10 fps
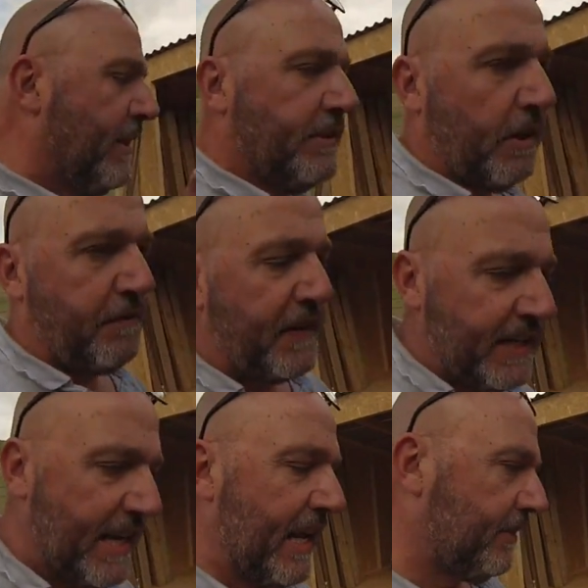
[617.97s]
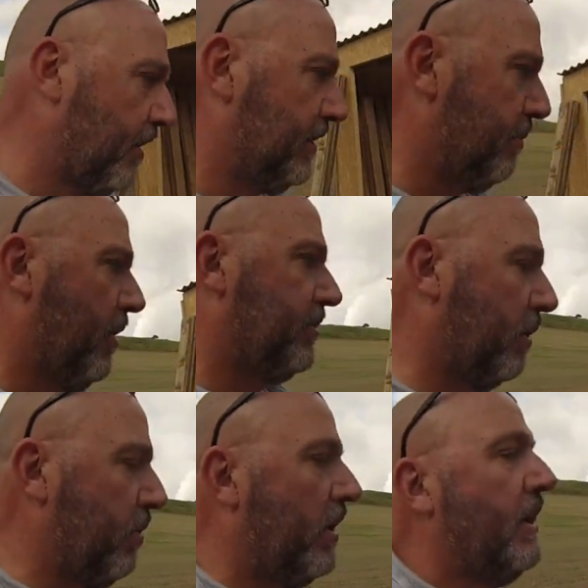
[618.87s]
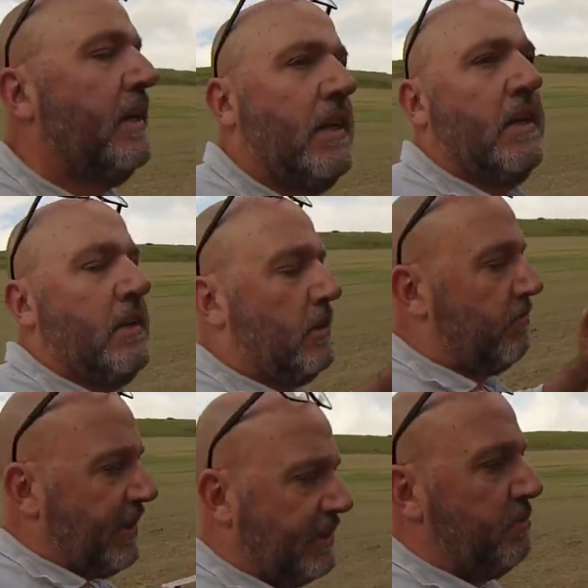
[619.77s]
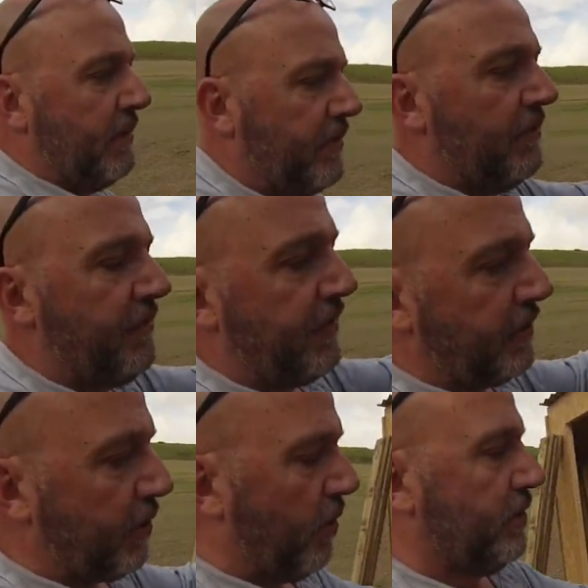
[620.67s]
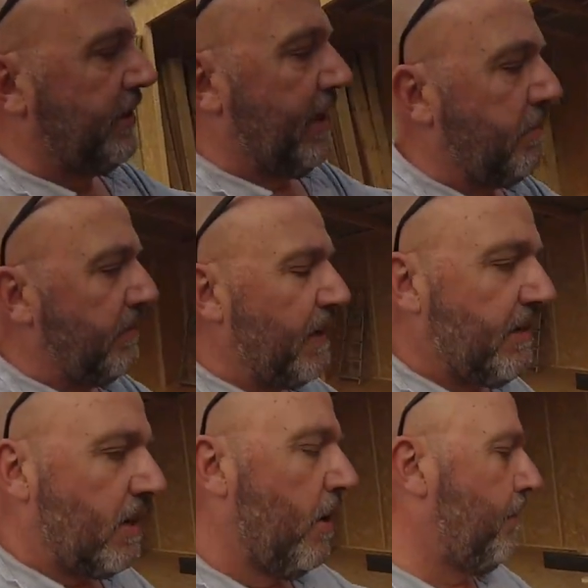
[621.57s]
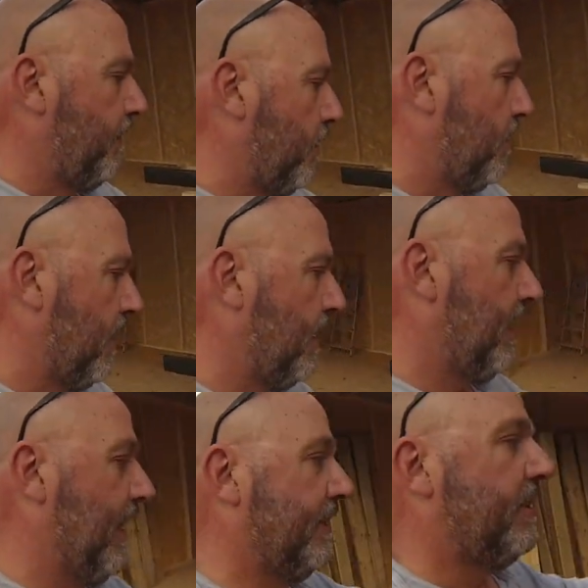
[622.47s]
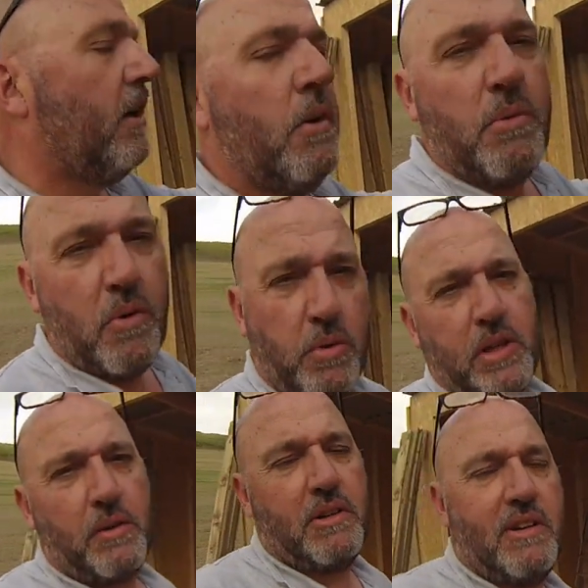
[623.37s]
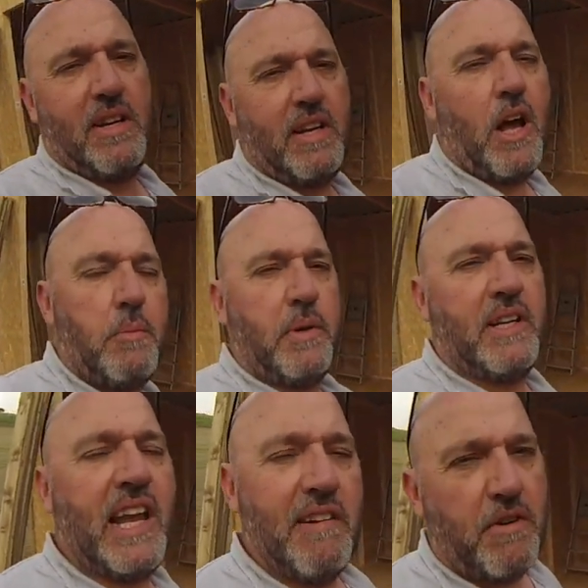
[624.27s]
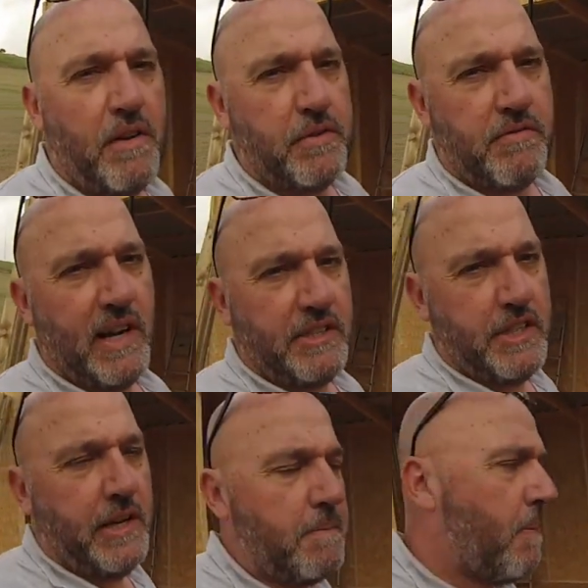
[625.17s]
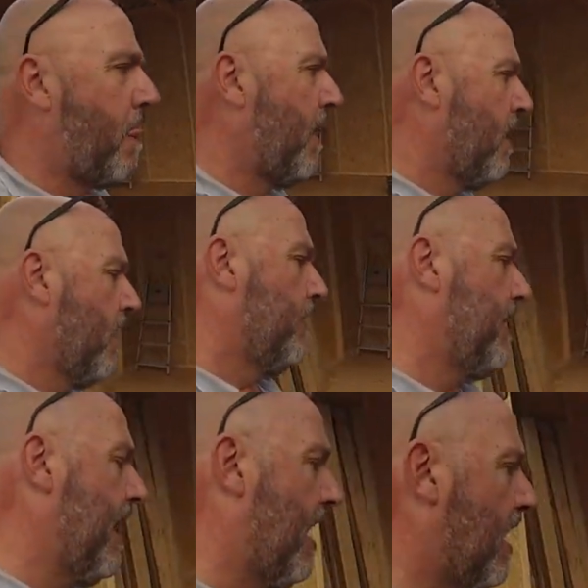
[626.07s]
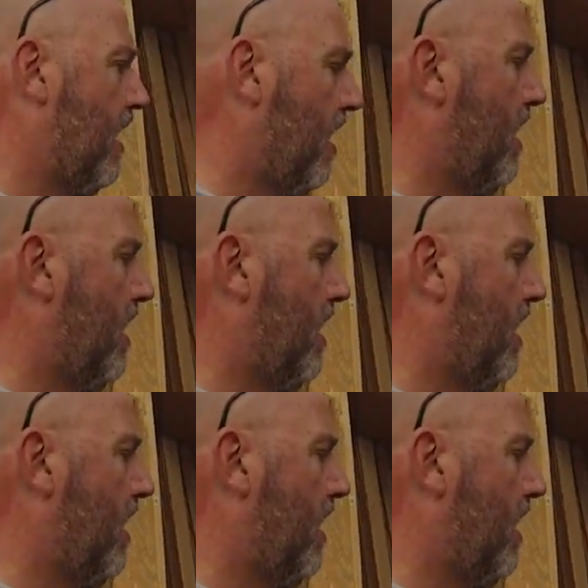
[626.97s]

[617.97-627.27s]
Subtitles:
So thinking outside the box. So the reason we've gone for the doors here, and we've given it a lot of thought, is we're also going to open an air rifle range here. Now,